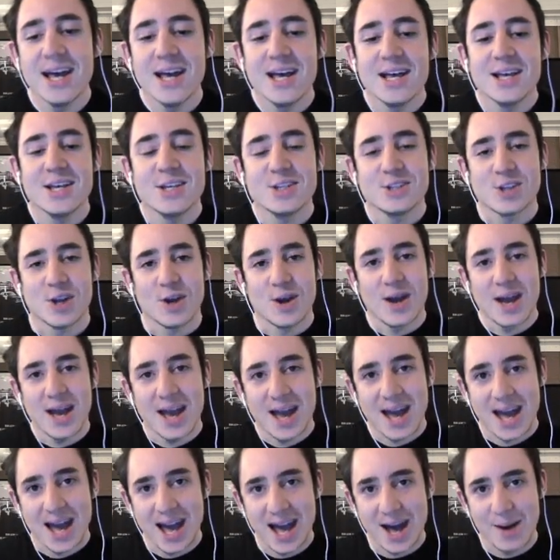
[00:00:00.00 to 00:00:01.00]
So
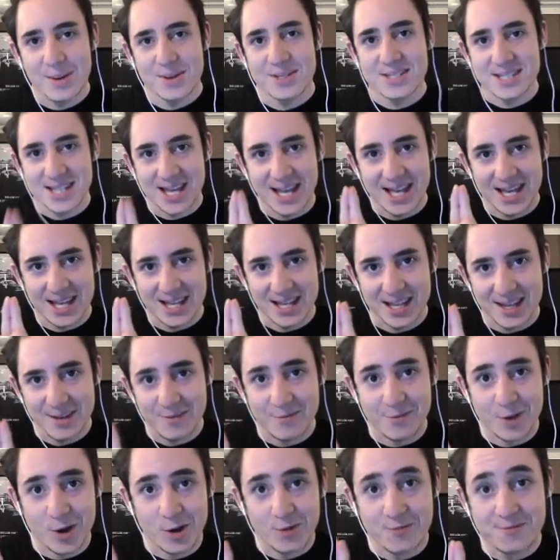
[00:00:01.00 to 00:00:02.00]
how has that
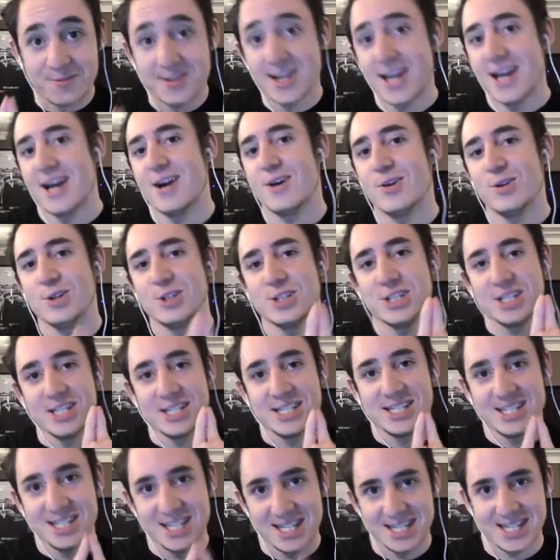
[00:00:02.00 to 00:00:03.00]
evolved now to
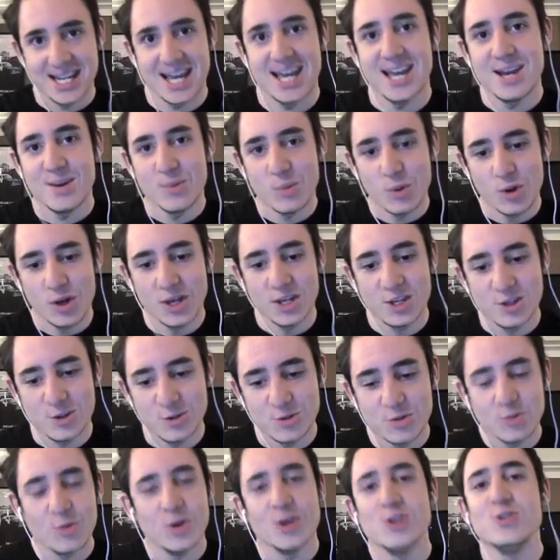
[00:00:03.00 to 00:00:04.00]
today? What are
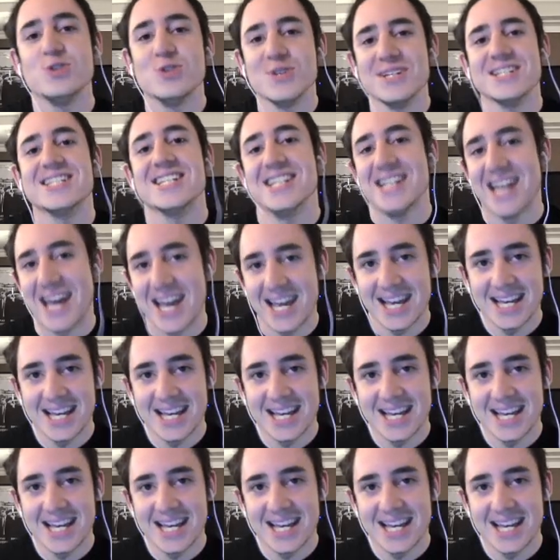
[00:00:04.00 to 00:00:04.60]
you doing today?